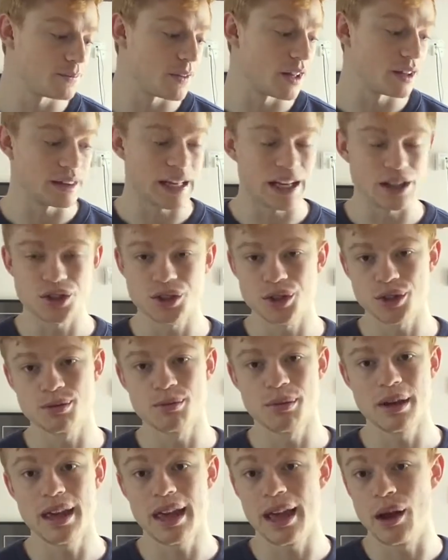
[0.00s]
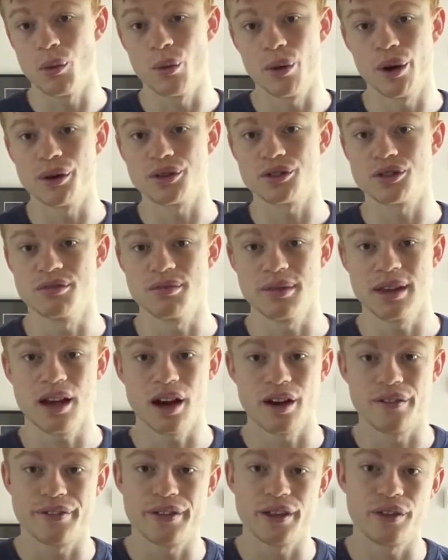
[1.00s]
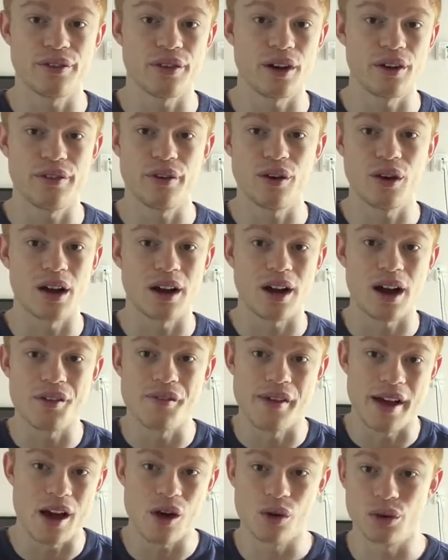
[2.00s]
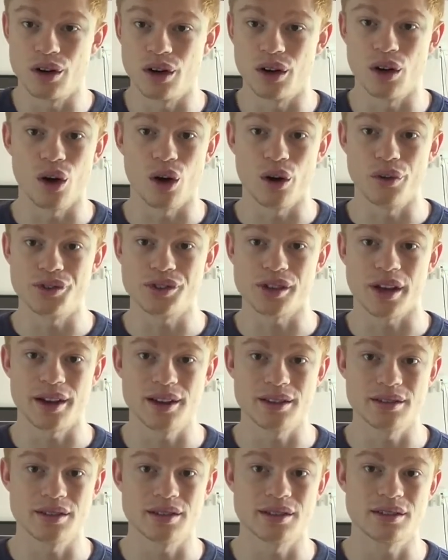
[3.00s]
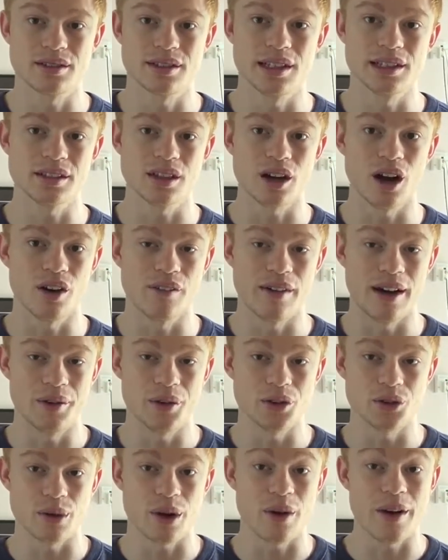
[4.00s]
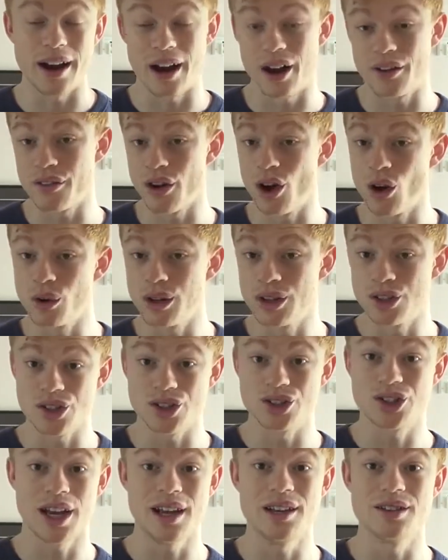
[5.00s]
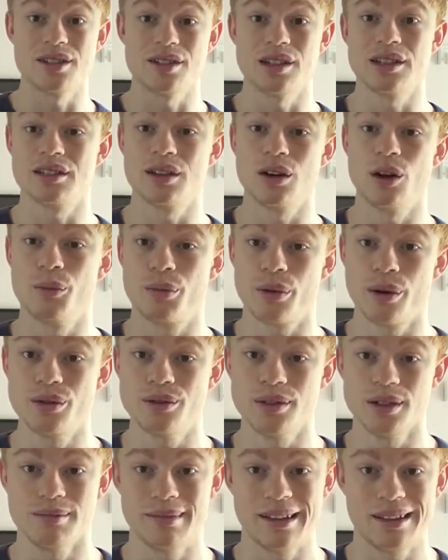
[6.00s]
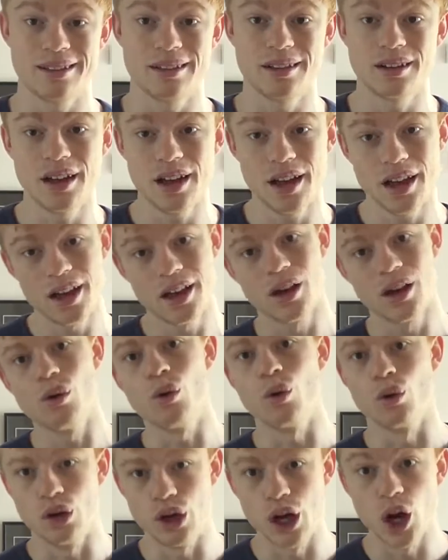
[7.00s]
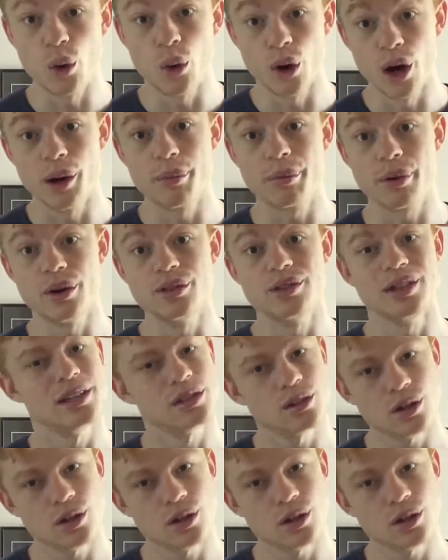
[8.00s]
That's just me. It works for me. I feel feel, feel like I've held a lot of size this this cut round as well, and I've only just changed to this low protein method or lower protein.